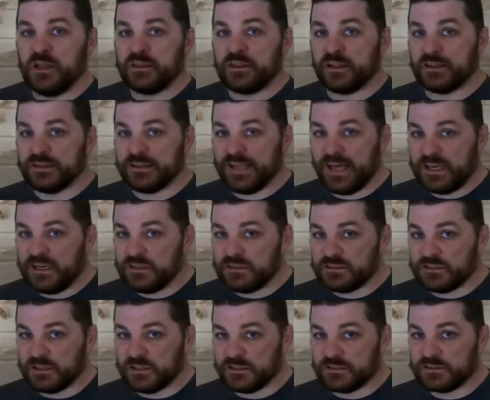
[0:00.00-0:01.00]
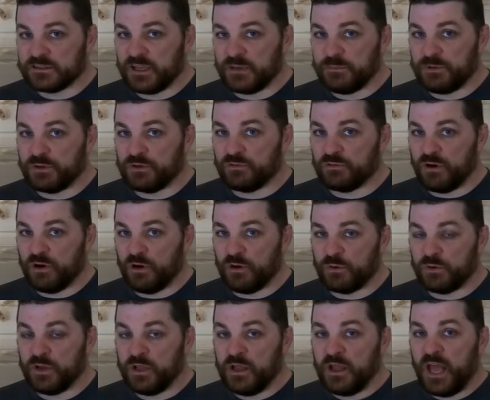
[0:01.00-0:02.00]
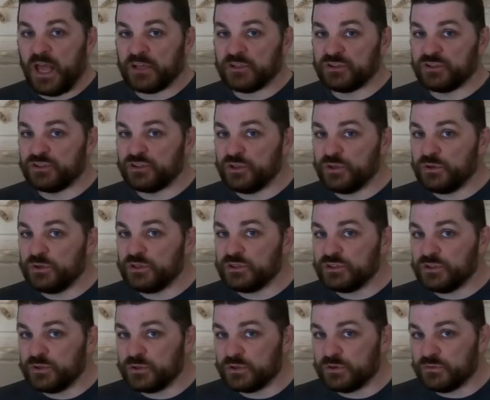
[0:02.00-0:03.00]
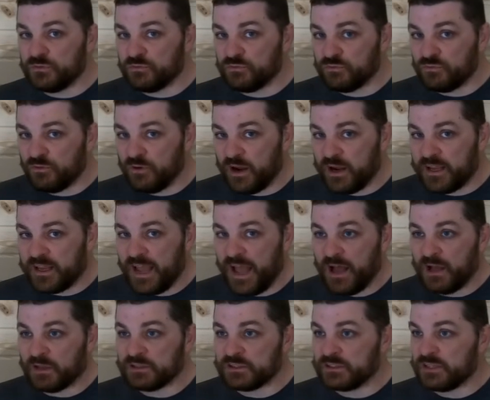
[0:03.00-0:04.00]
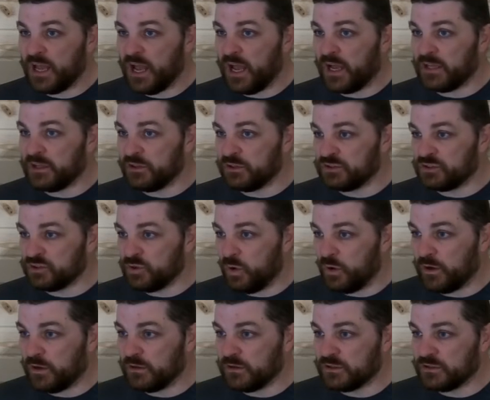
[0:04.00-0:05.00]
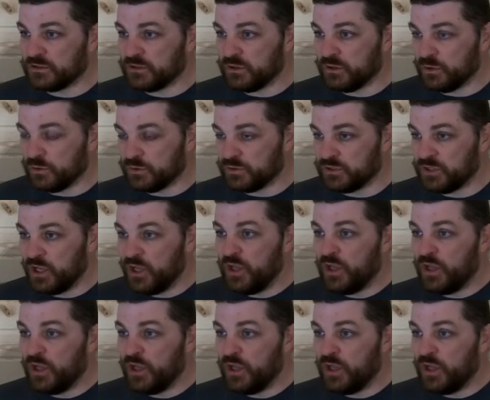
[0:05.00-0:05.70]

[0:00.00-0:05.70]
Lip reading: The lettuces can be grown as soon as you can rake outside and the soil is loose.